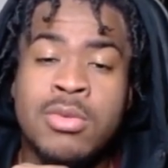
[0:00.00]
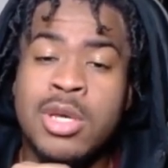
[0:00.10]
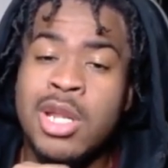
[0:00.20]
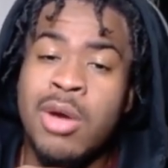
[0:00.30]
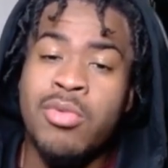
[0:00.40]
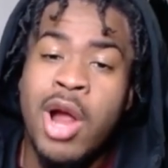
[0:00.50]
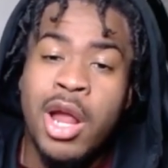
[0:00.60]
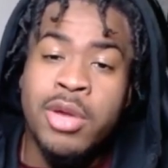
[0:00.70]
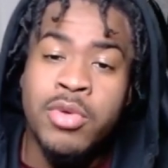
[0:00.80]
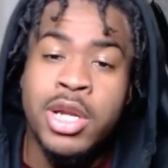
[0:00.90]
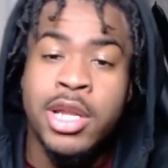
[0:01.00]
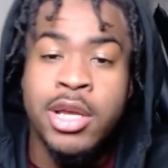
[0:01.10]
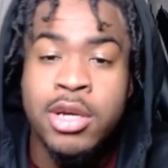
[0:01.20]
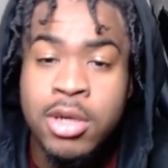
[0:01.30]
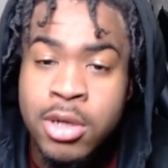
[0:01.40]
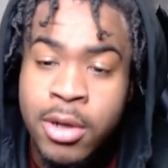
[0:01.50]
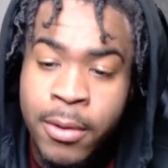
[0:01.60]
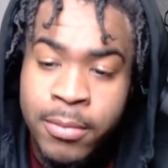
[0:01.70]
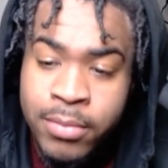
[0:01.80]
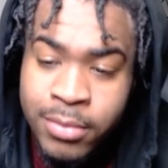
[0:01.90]
And I'm rocking with it, nigga.
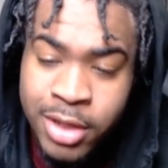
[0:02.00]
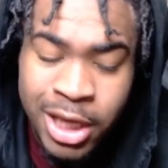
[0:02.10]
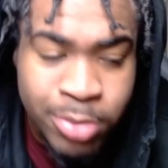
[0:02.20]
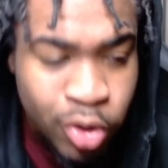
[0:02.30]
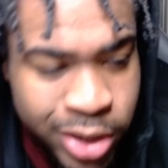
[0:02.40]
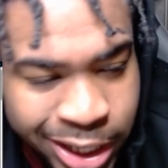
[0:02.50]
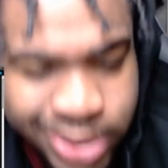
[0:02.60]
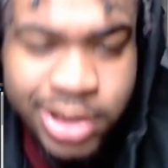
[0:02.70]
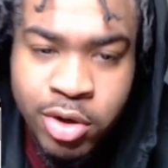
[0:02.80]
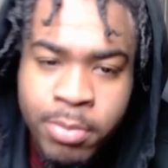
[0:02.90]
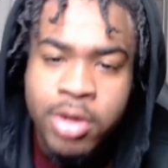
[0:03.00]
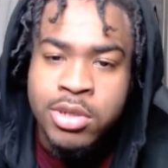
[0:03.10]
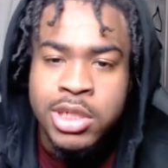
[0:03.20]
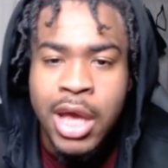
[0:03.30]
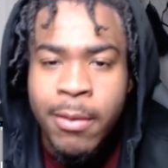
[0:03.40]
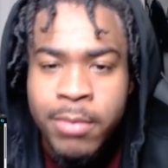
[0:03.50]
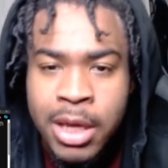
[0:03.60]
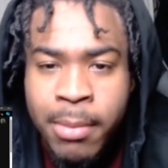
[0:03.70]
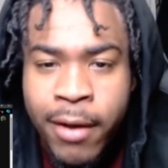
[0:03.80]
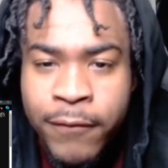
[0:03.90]
Keep doing that sentimental shit, having me
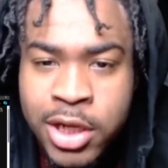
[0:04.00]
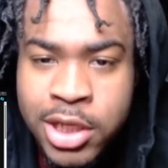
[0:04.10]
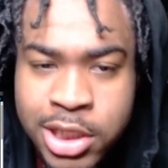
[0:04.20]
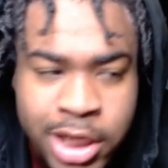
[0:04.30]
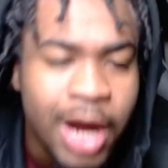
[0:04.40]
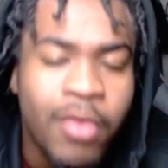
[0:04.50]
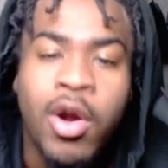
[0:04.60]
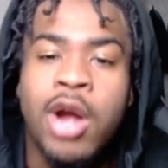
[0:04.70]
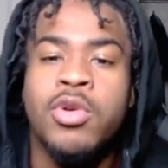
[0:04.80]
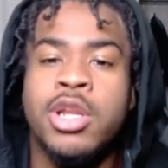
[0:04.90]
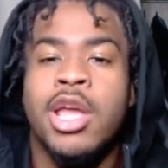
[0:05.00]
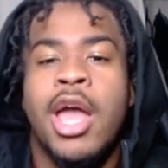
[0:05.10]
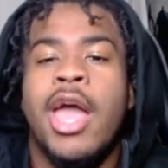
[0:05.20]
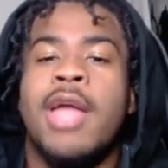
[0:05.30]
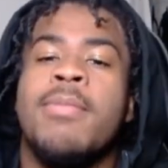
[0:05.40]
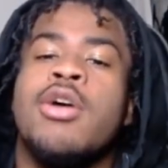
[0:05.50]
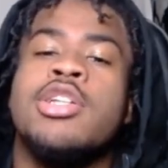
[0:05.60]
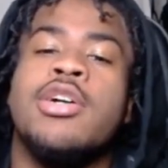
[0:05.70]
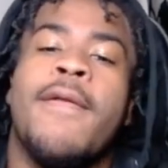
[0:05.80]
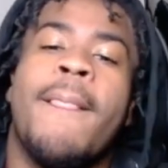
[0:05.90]
in my feelings, nigga. I rock with it. Hey, bro,
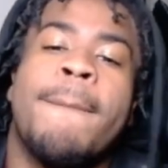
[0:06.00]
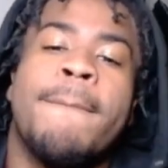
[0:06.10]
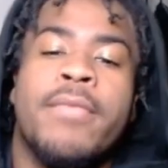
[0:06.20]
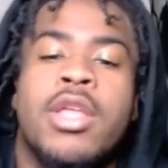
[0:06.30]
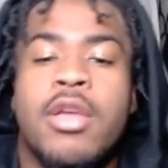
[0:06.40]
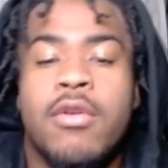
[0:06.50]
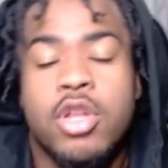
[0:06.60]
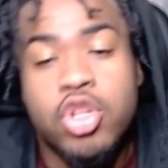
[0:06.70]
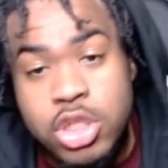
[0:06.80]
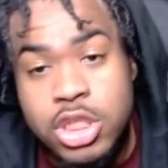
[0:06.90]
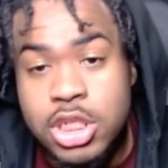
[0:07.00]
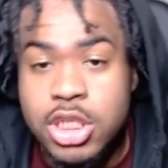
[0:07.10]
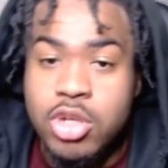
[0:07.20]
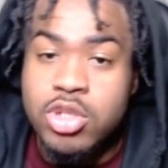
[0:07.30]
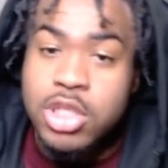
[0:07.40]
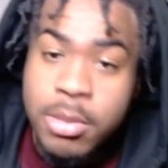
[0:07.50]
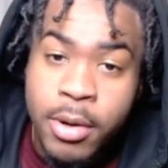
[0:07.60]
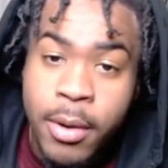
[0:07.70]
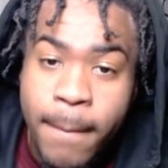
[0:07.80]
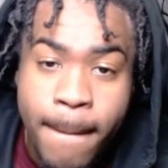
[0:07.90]
look. New to the channel, sub
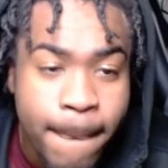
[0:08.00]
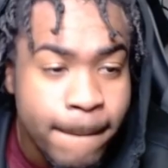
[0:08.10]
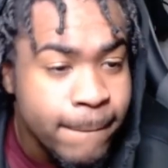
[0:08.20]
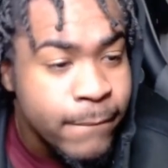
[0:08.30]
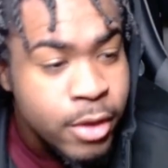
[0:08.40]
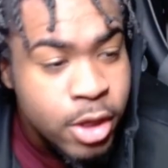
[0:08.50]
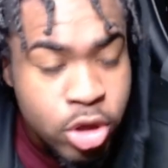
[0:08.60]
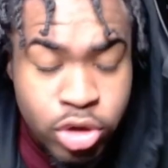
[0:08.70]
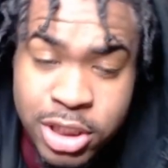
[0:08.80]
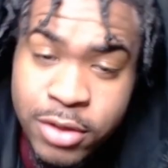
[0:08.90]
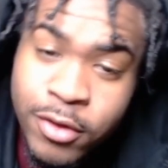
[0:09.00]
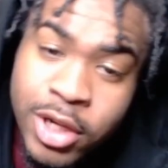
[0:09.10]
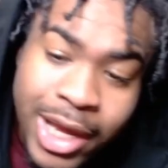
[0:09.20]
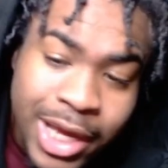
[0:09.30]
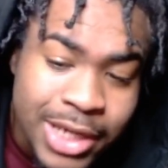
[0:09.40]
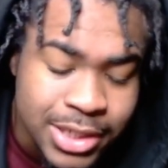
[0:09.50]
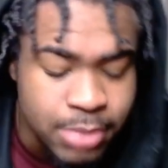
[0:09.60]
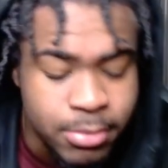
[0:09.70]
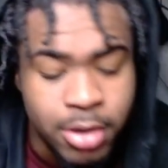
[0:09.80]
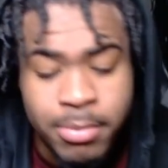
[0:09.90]
up. New to the video, like and
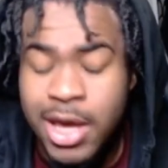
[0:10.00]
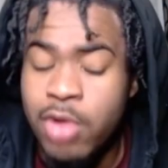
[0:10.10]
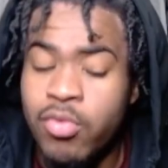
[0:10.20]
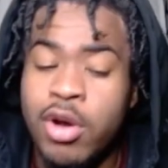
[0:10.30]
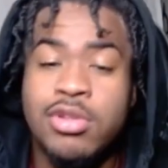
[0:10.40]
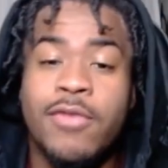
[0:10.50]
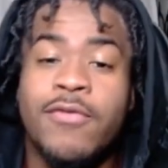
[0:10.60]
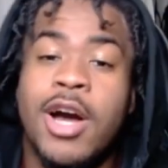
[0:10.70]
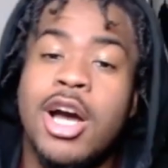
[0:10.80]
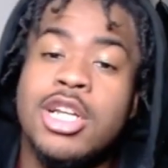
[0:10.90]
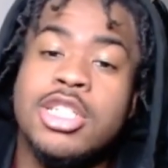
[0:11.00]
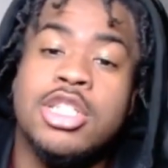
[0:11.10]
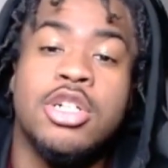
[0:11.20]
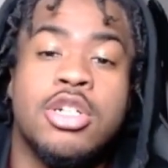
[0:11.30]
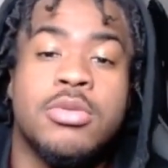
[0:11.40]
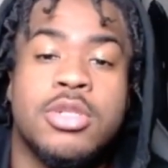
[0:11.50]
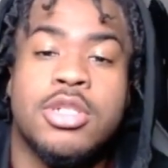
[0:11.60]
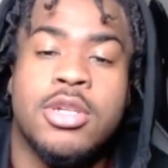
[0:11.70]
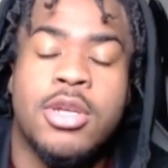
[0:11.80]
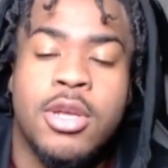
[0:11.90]
sub up, man. Roll to 500 subs.
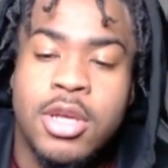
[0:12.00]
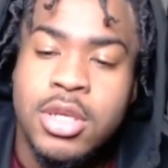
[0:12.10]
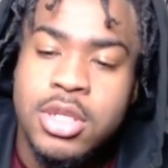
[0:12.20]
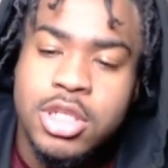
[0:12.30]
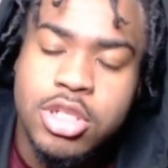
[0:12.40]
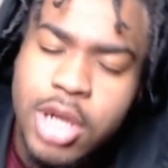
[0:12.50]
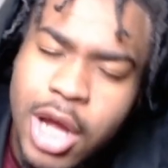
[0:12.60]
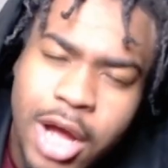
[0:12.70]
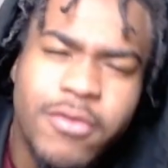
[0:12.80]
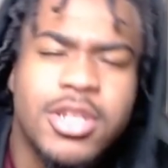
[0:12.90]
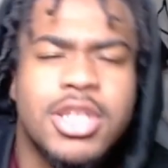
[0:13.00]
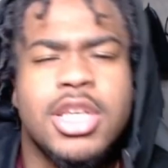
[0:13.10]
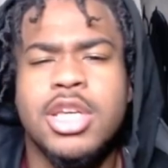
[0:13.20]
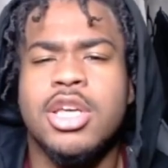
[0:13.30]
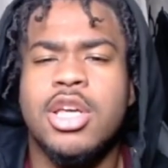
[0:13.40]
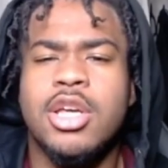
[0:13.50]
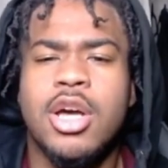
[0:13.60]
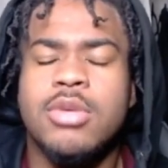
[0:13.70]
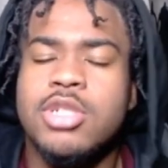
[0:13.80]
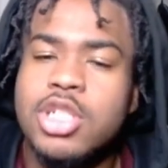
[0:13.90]
Subscribe for the kid.
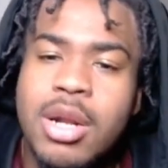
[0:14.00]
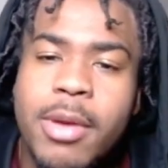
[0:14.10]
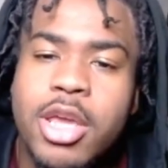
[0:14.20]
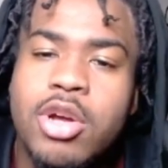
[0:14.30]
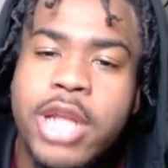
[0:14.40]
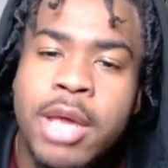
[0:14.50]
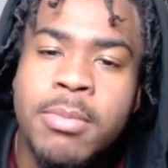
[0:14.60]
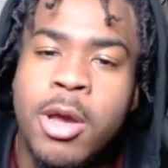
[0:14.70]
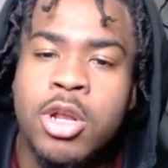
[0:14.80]
I'm just trying to make your day better.